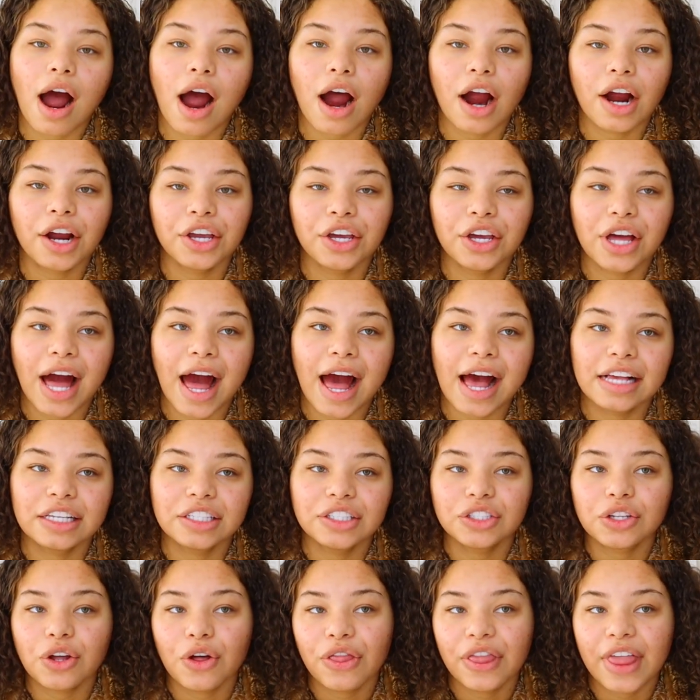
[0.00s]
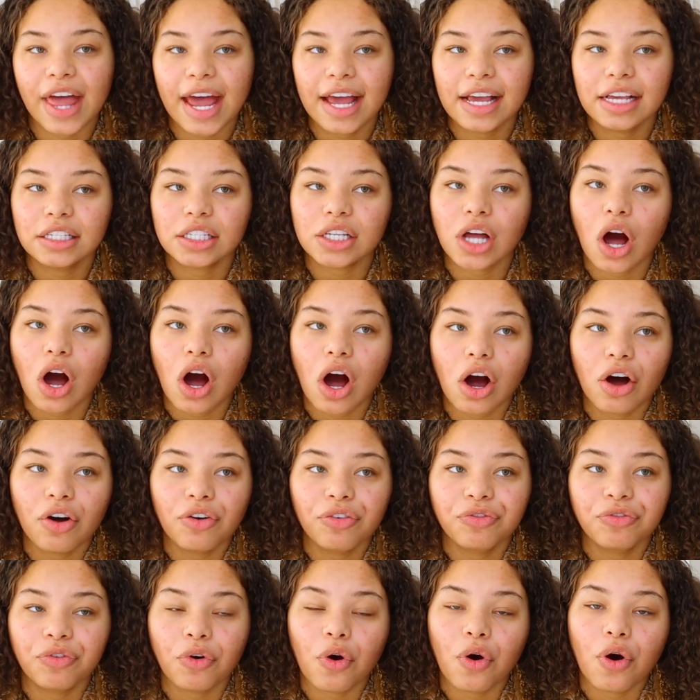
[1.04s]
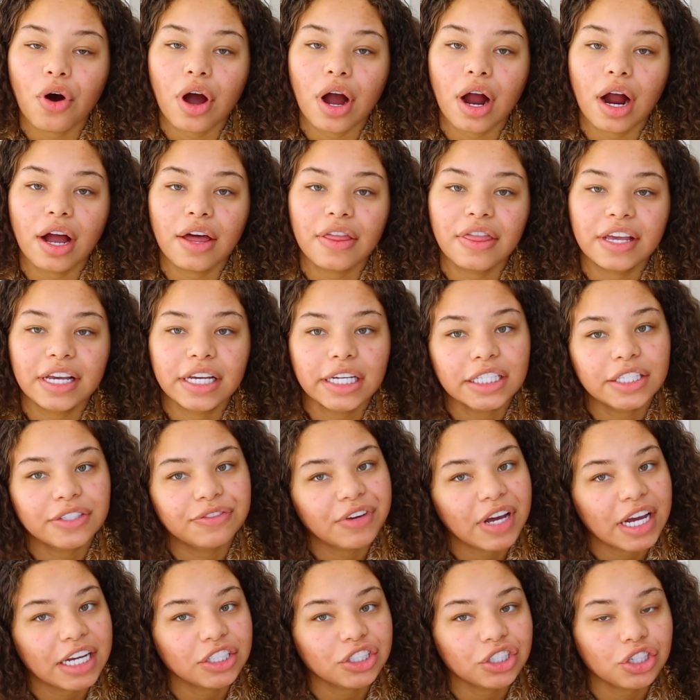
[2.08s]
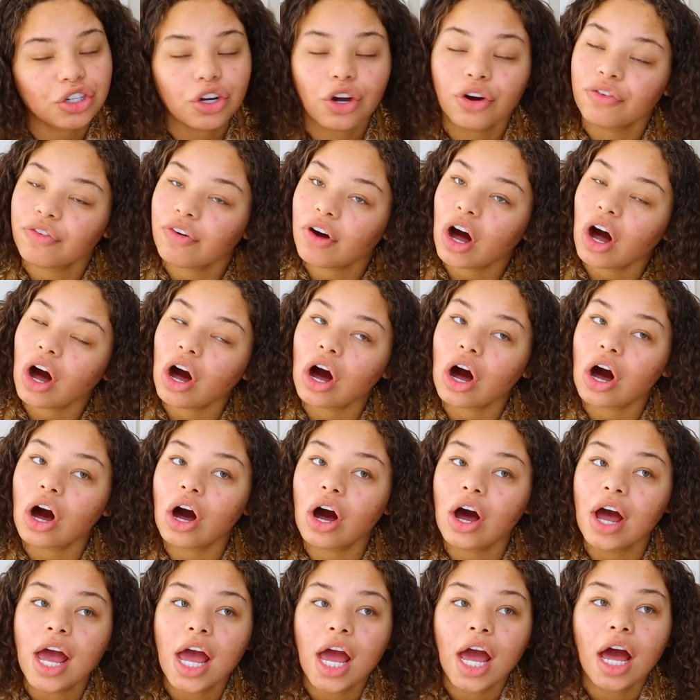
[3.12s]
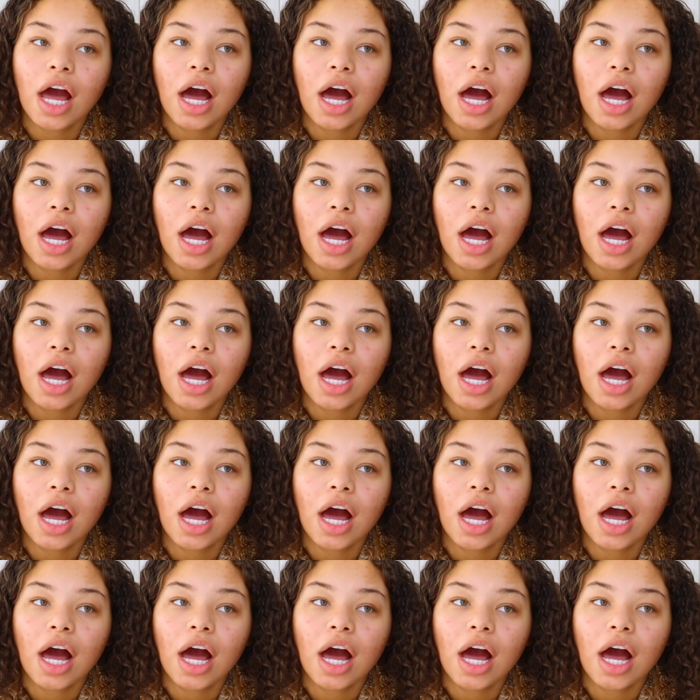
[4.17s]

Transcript: Alright you guys, so that is all for this Fashion Nova haul.